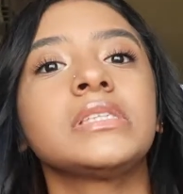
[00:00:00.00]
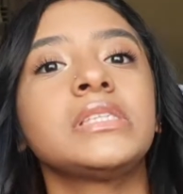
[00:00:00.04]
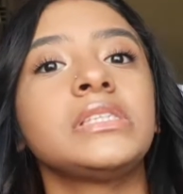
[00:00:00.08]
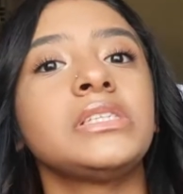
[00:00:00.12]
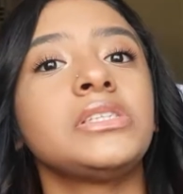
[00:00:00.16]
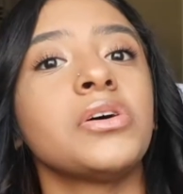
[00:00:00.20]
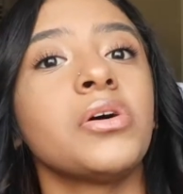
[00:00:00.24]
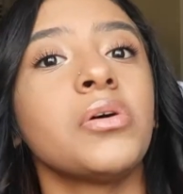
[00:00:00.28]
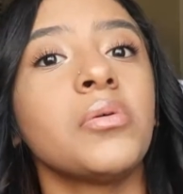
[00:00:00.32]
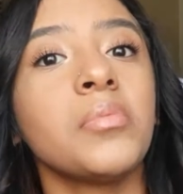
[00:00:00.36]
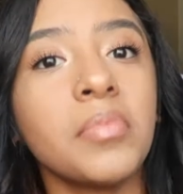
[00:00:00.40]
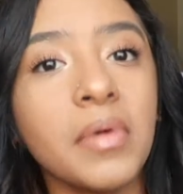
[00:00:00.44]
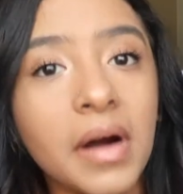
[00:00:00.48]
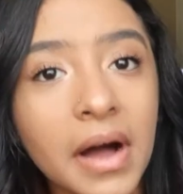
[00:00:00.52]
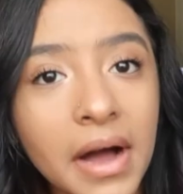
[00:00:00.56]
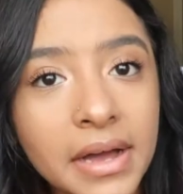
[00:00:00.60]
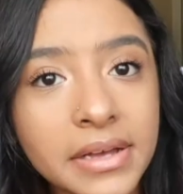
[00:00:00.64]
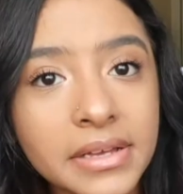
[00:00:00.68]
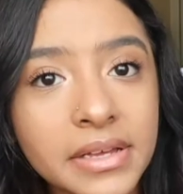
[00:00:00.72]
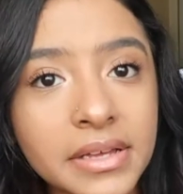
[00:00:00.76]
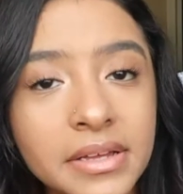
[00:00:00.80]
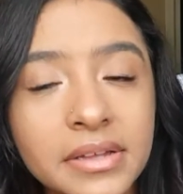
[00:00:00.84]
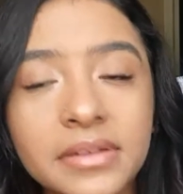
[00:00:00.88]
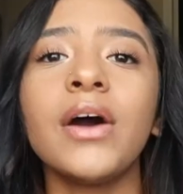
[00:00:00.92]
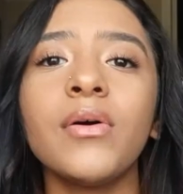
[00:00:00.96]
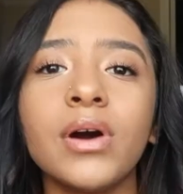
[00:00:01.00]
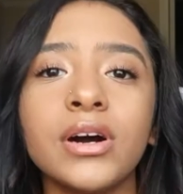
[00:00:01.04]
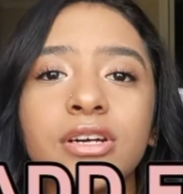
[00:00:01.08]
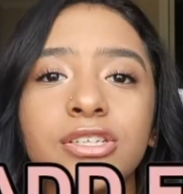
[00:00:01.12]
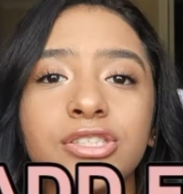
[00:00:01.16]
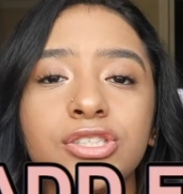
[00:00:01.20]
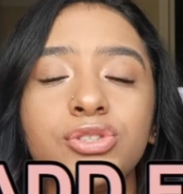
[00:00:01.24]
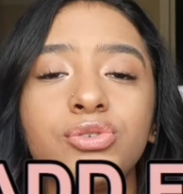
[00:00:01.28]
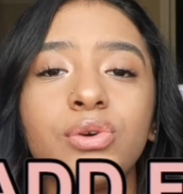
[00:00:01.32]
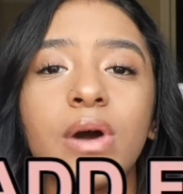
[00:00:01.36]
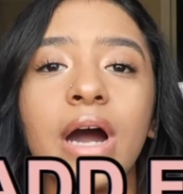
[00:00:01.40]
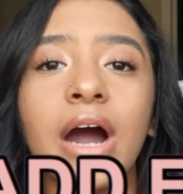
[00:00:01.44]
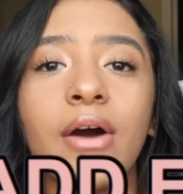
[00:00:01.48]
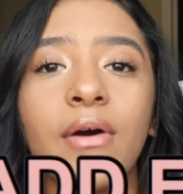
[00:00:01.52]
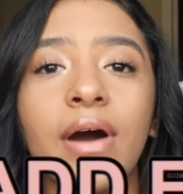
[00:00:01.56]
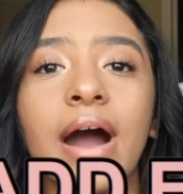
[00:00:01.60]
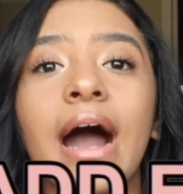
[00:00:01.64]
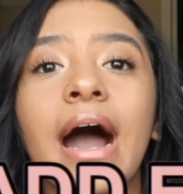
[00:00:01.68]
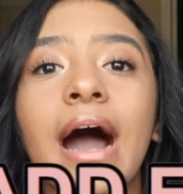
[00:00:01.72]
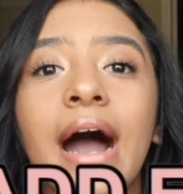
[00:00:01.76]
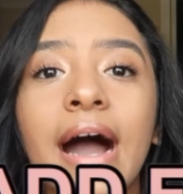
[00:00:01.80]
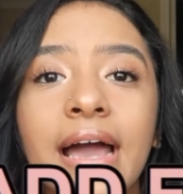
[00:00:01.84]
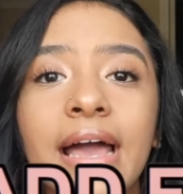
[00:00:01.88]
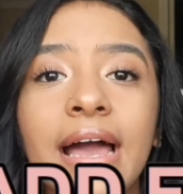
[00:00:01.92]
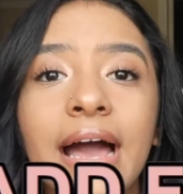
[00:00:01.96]
don't buy it. Now onto how
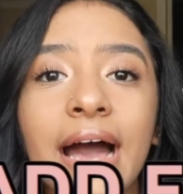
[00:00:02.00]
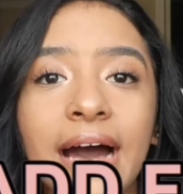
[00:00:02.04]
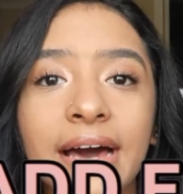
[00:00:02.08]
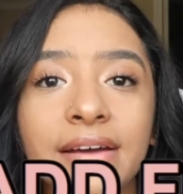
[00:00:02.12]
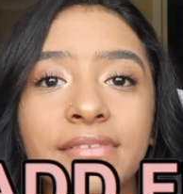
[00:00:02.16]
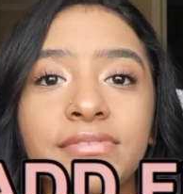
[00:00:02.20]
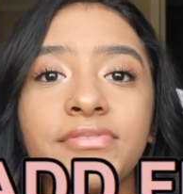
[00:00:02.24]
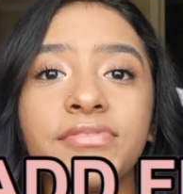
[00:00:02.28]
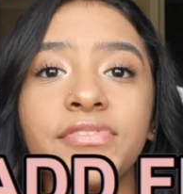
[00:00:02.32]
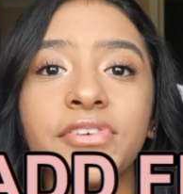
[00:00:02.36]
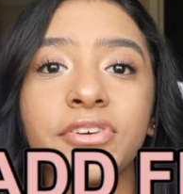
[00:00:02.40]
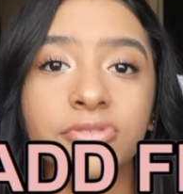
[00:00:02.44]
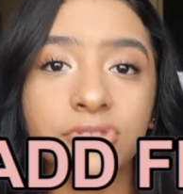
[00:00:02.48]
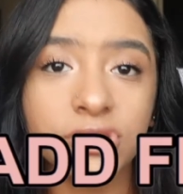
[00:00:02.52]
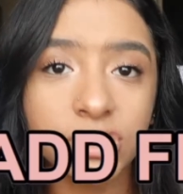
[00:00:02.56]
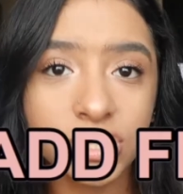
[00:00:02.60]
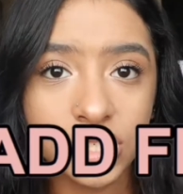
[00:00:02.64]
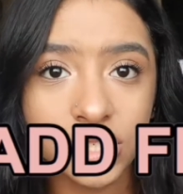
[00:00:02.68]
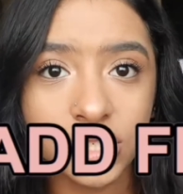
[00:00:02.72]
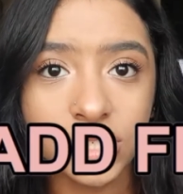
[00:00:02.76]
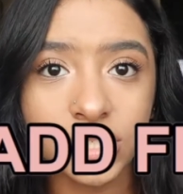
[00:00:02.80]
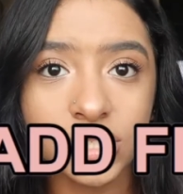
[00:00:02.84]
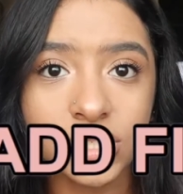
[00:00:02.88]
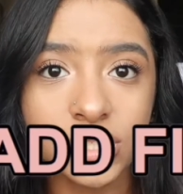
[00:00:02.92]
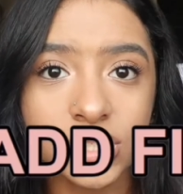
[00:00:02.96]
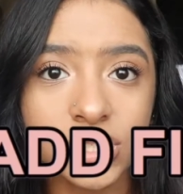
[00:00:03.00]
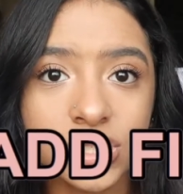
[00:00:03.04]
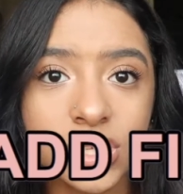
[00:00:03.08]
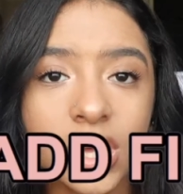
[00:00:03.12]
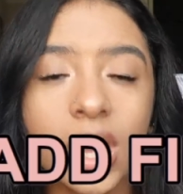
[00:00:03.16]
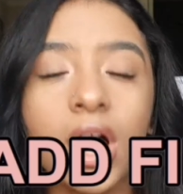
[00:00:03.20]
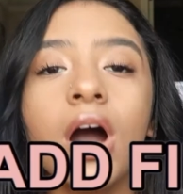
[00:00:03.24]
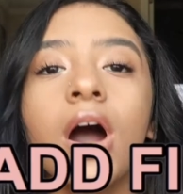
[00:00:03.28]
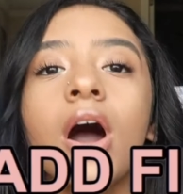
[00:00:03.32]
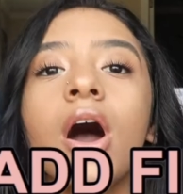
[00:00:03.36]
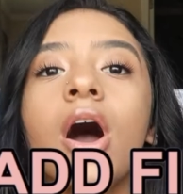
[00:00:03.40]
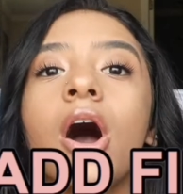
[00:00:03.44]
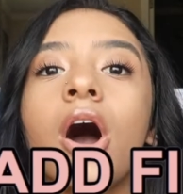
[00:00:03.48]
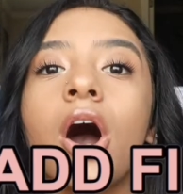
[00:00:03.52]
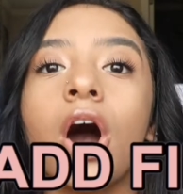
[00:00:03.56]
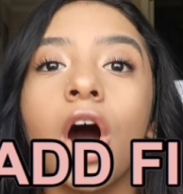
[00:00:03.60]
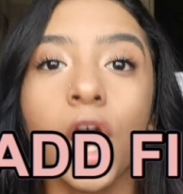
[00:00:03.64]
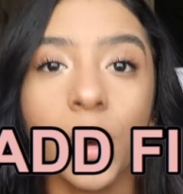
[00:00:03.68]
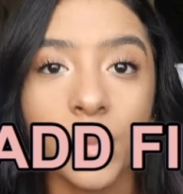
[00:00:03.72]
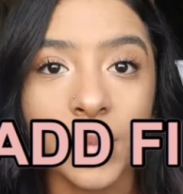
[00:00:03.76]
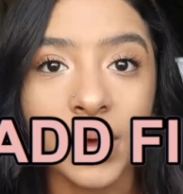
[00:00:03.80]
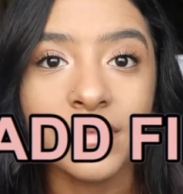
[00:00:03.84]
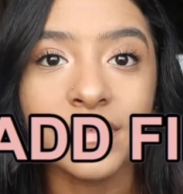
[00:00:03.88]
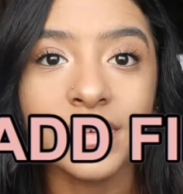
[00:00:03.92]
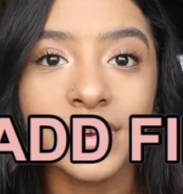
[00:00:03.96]
I add filters
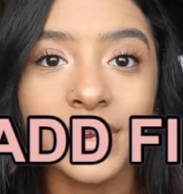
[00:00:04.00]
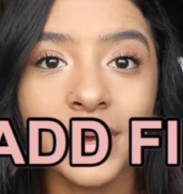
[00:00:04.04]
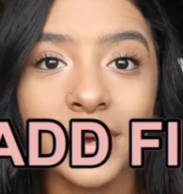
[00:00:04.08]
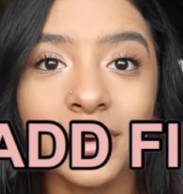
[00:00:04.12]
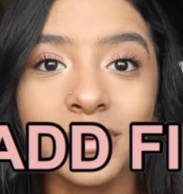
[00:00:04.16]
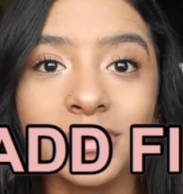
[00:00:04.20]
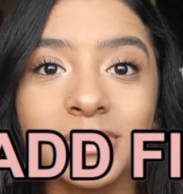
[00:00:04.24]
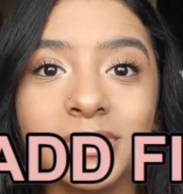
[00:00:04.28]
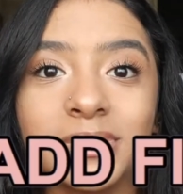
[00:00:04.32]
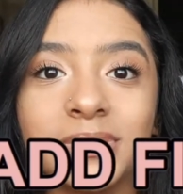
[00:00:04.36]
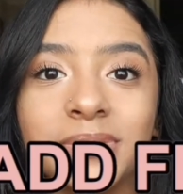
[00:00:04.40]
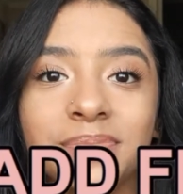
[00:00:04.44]
on my videos.